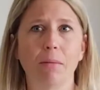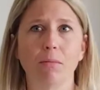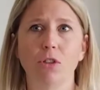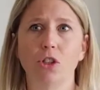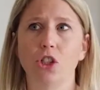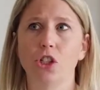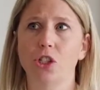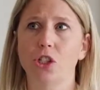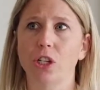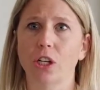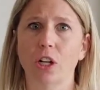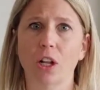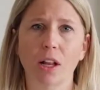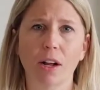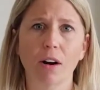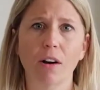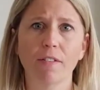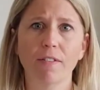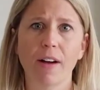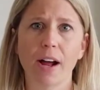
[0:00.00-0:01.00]
Just to
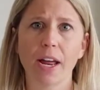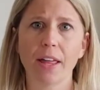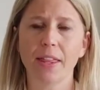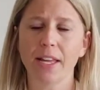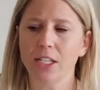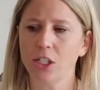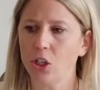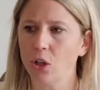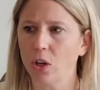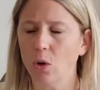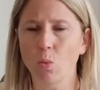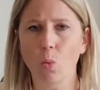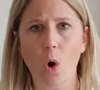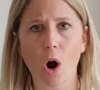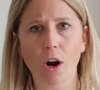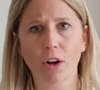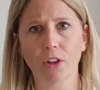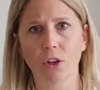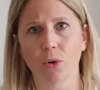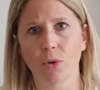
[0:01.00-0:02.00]
clarify this, you can
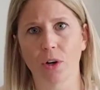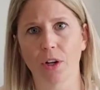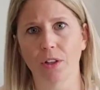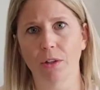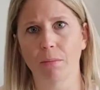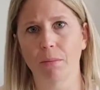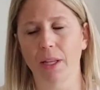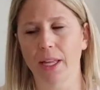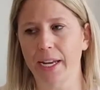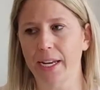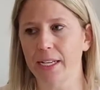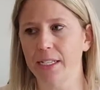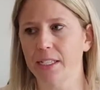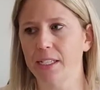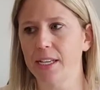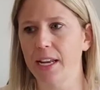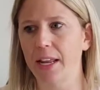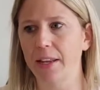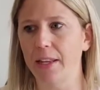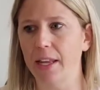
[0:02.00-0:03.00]
walk through it on the
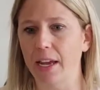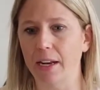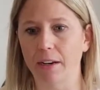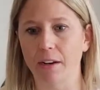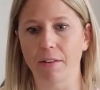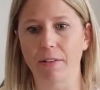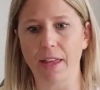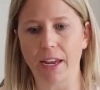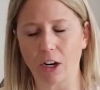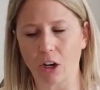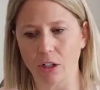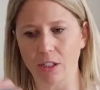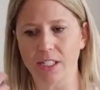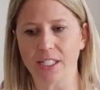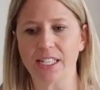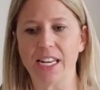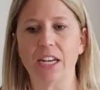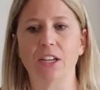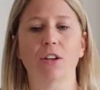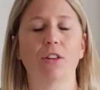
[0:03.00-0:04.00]
plans, and then they could
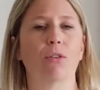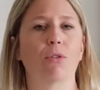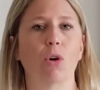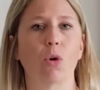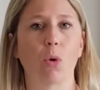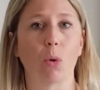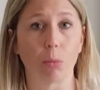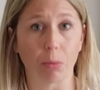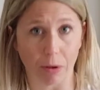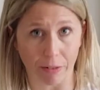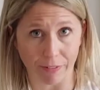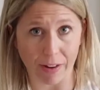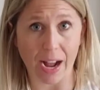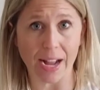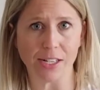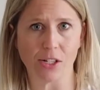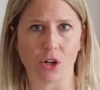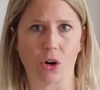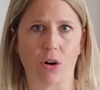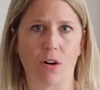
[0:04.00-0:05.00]
send through a
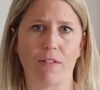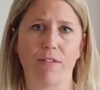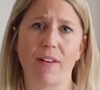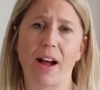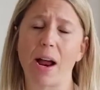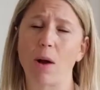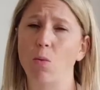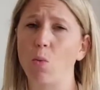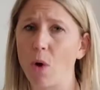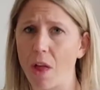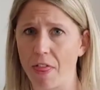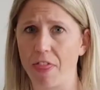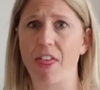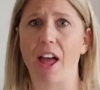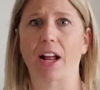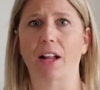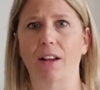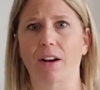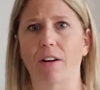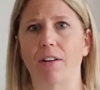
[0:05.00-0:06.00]
revised RFI with
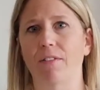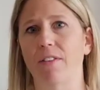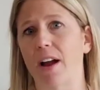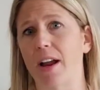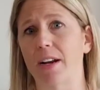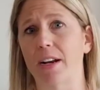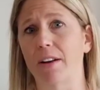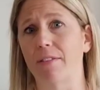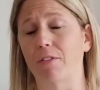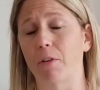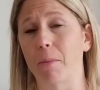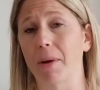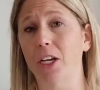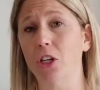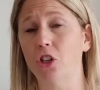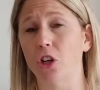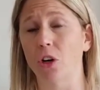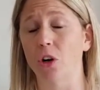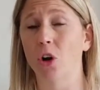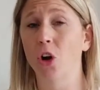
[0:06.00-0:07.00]
that clarifying
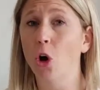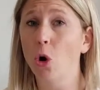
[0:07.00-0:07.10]
information,